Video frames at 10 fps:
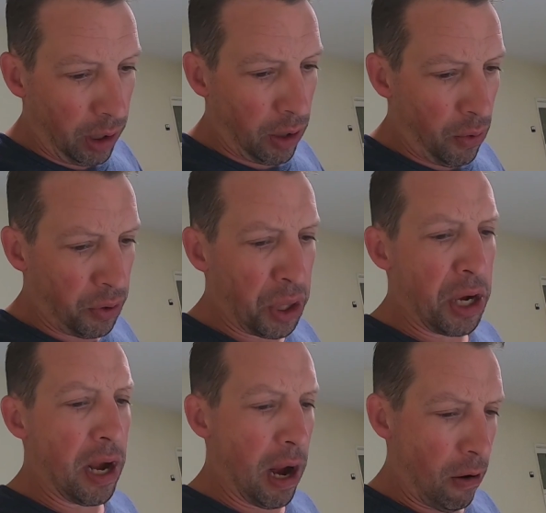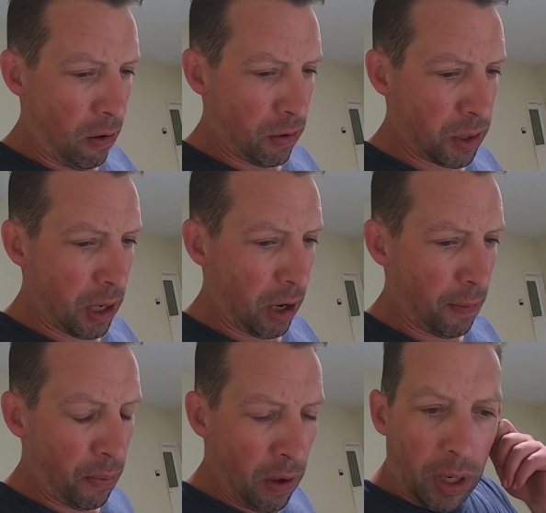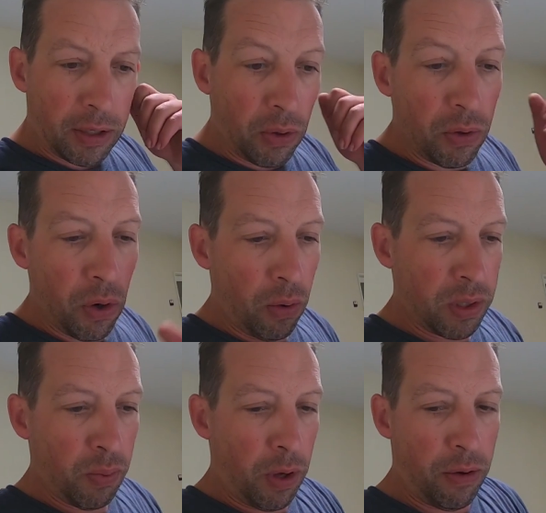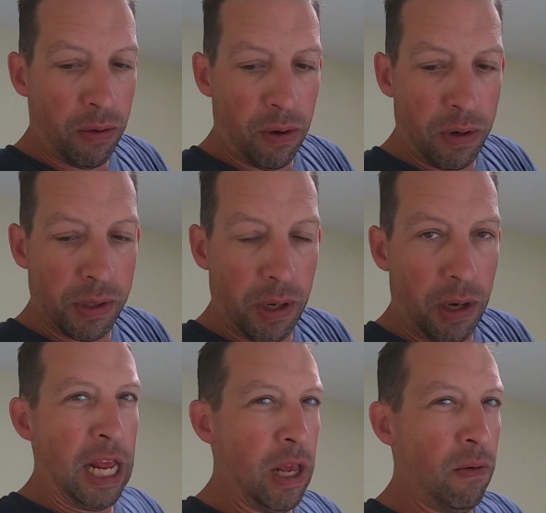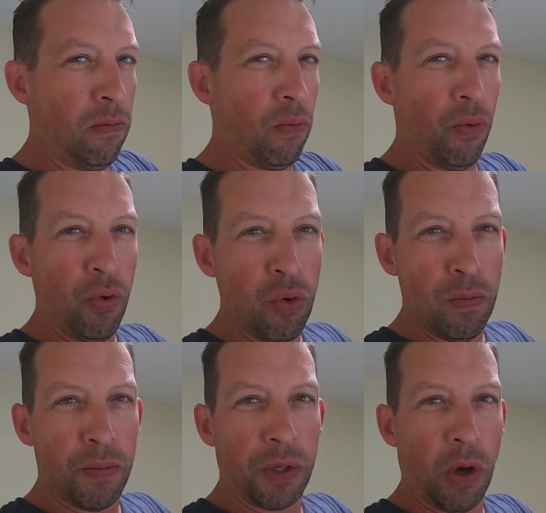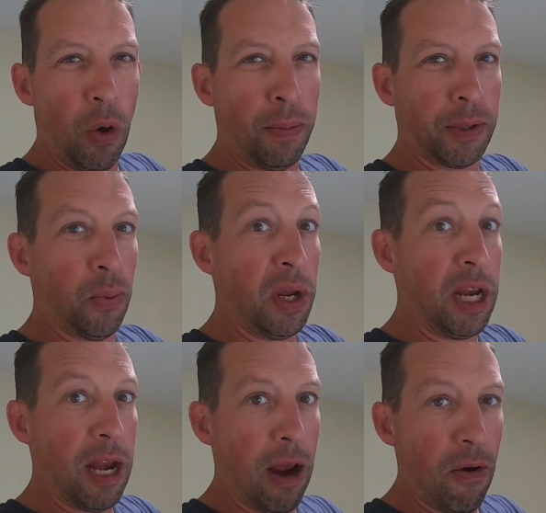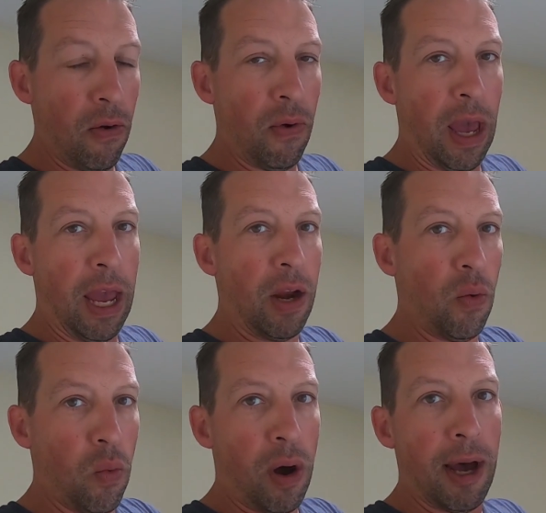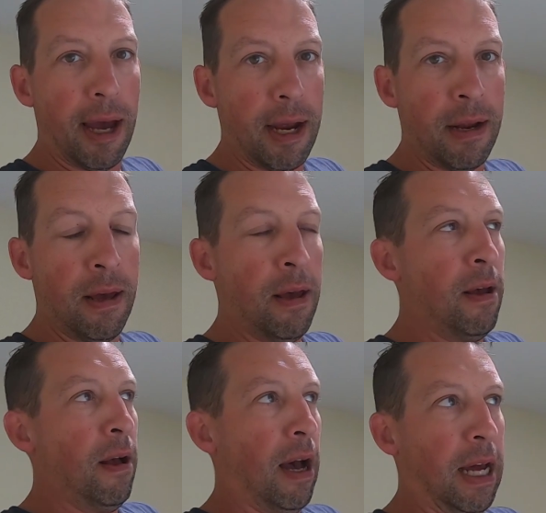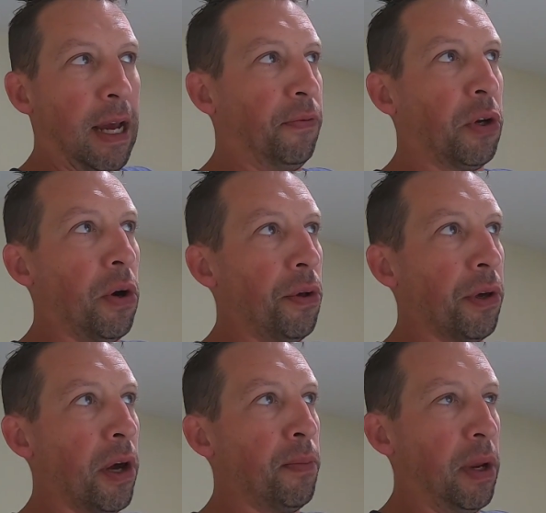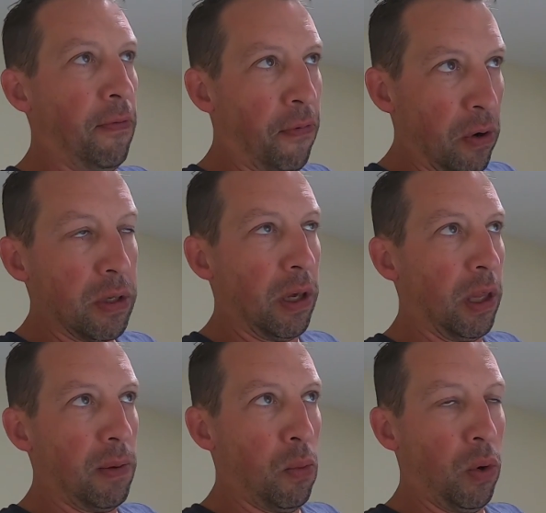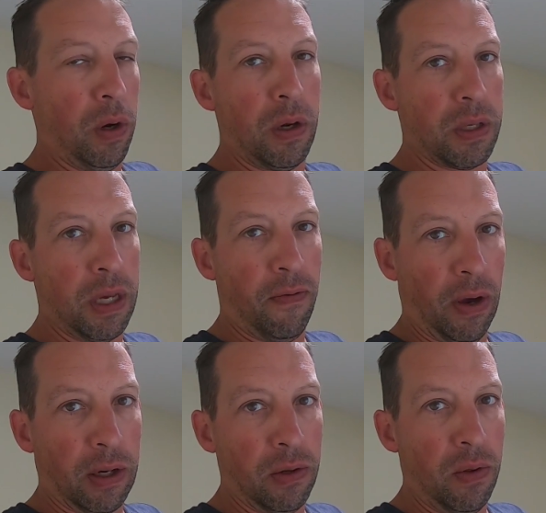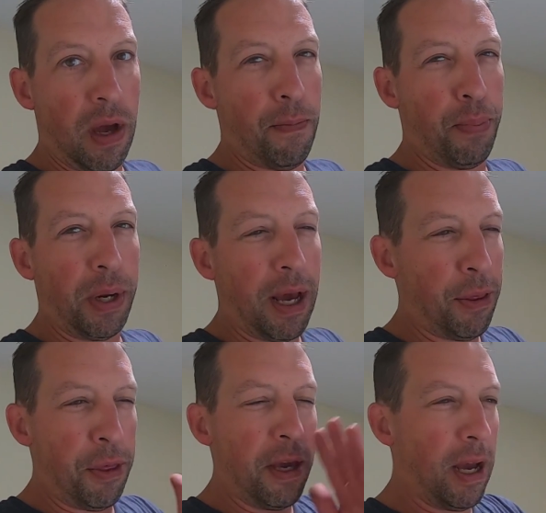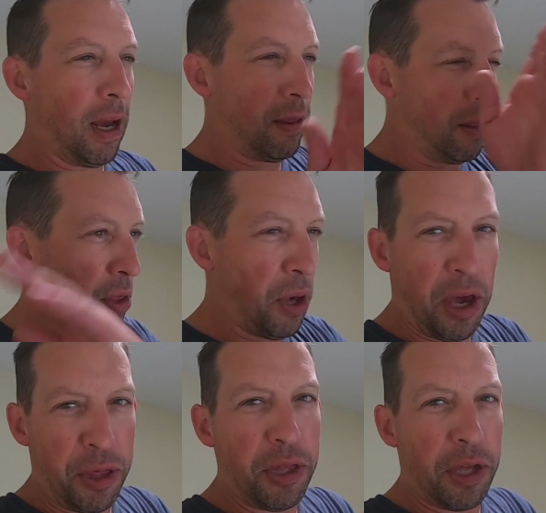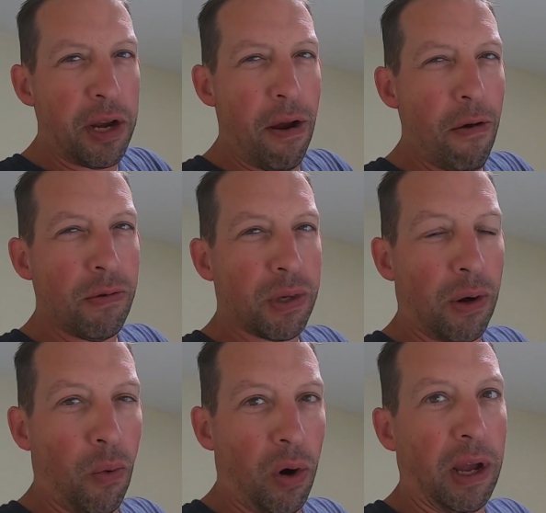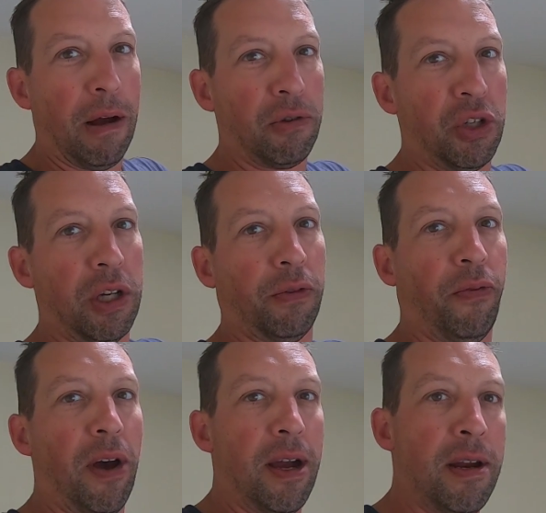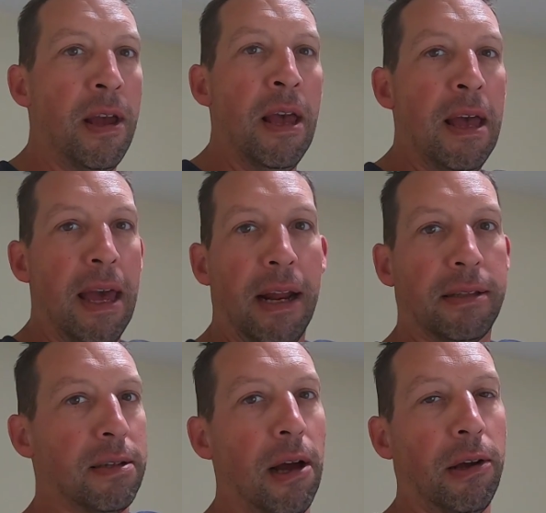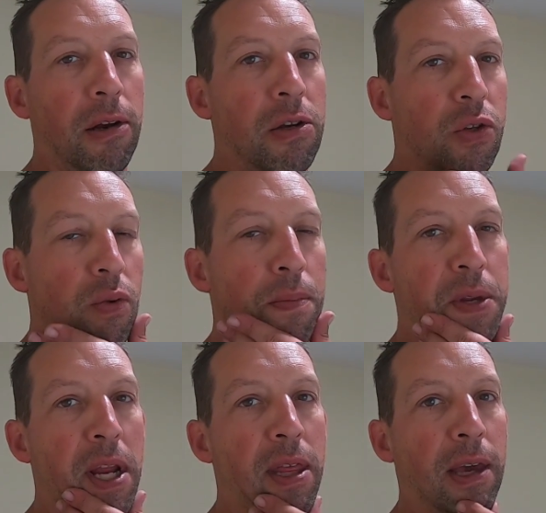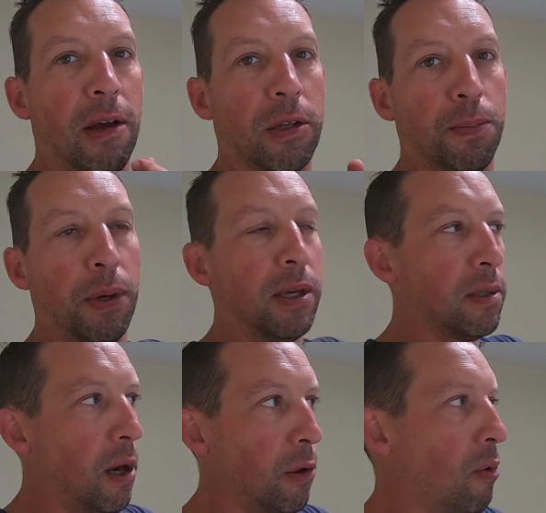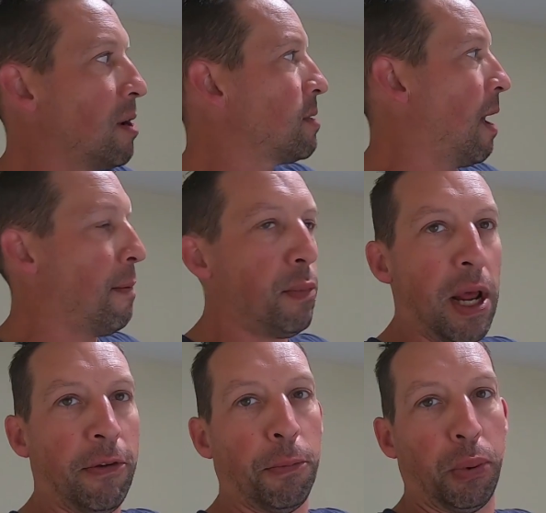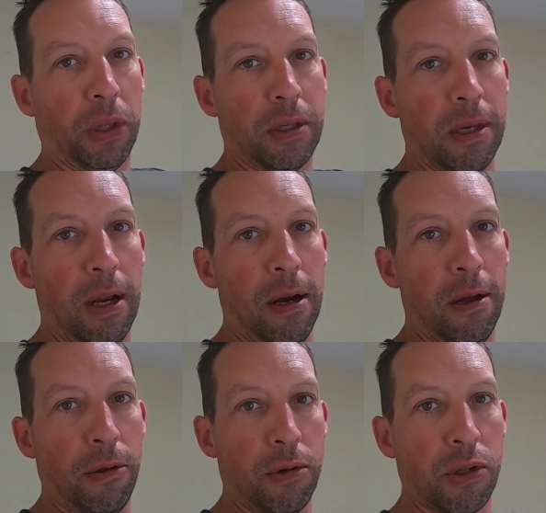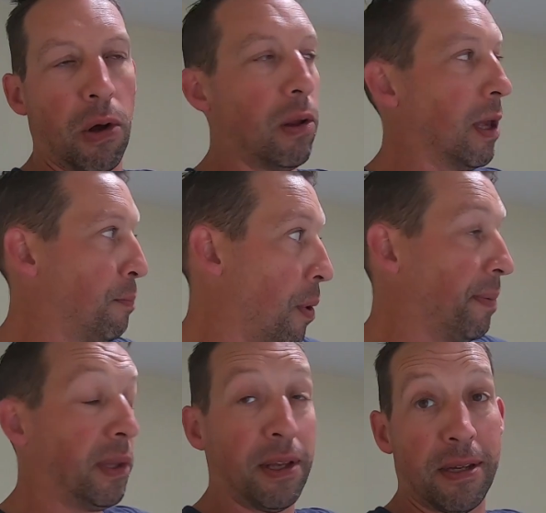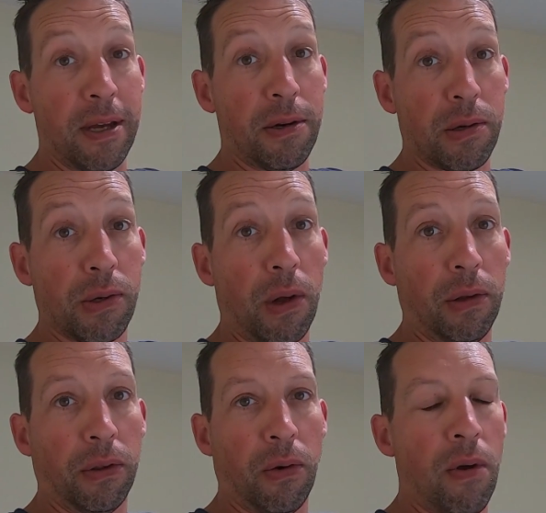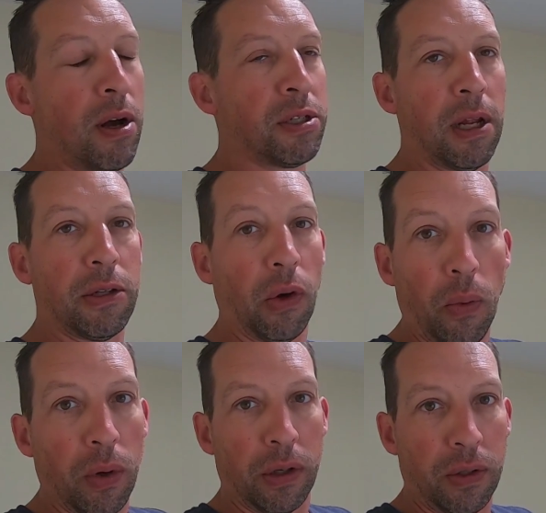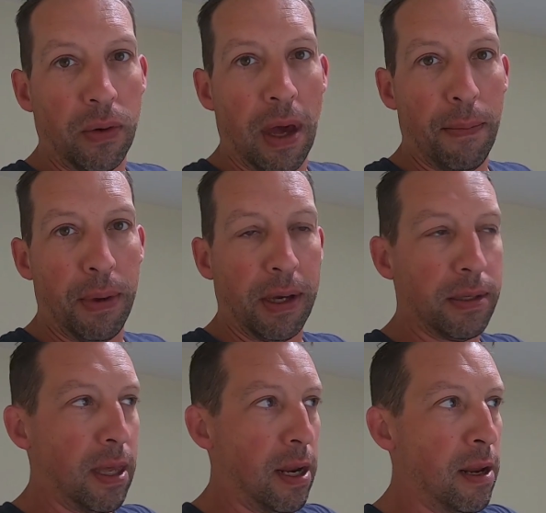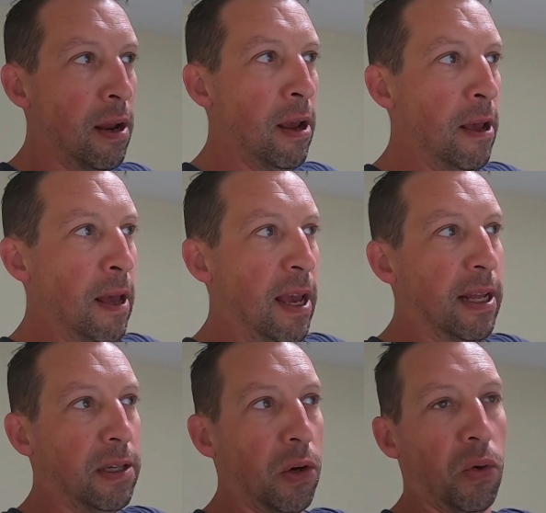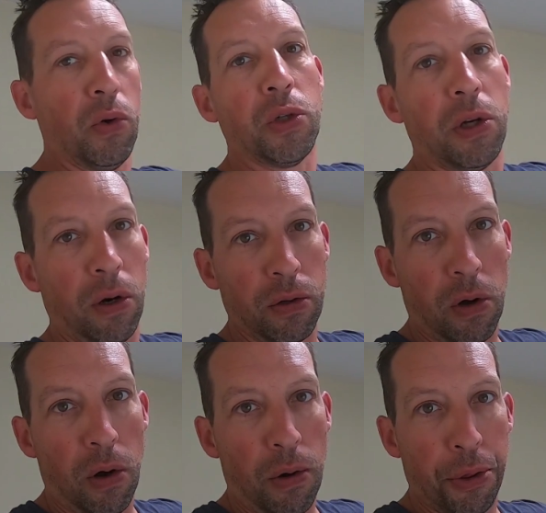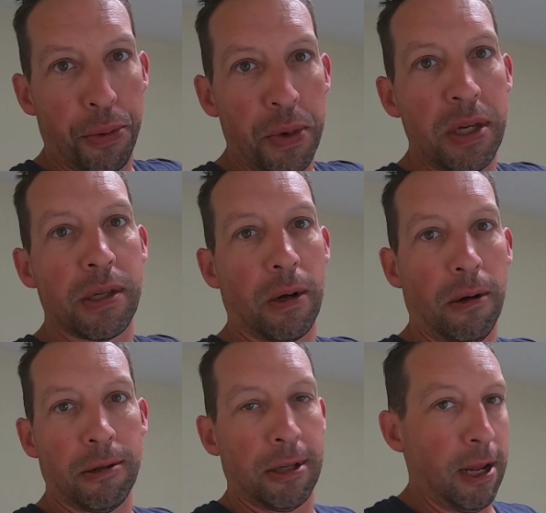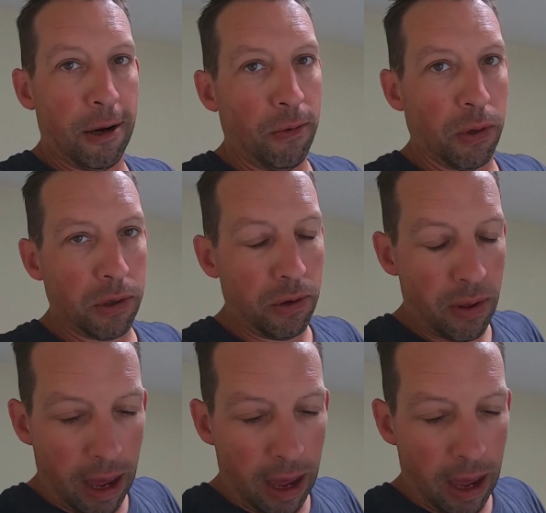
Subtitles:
gonna go with the narrow setup. What I don't know is whether there's any room to go between narrow and wide. I have to call the company first thing in the morning to see if I could do that, but I think the narrow is gonna work out just fine, and it's not gonna disrupt anything else, because otherwise I'm gonna have to put this in another stall, like probably the center stall of the garage, and I don't wanna do that because then it's encroaching on all 3 stalls, and I don't wanna do